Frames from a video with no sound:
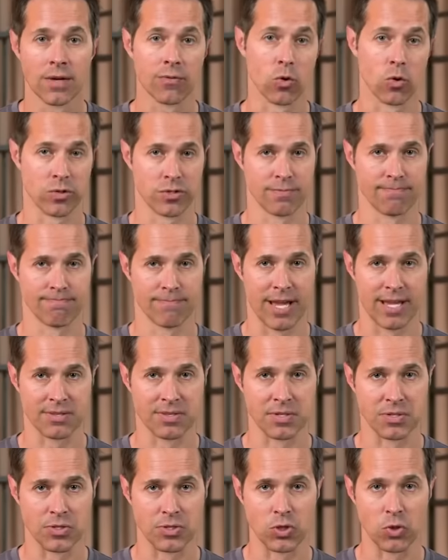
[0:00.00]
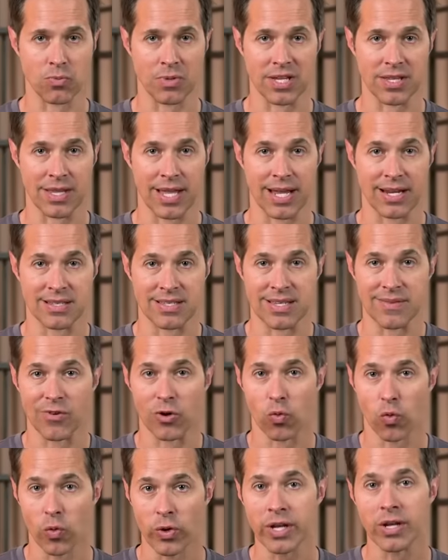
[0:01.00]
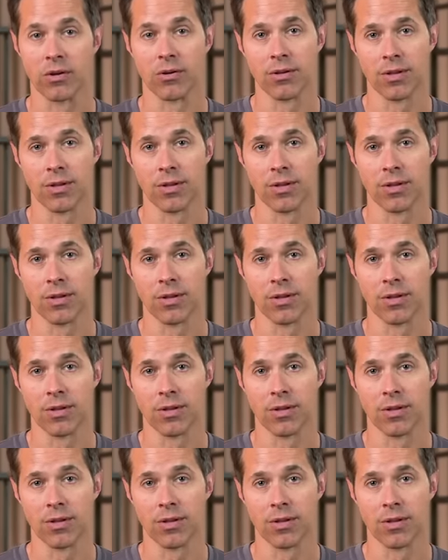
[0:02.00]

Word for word: Of course, that's assuming that it's even real.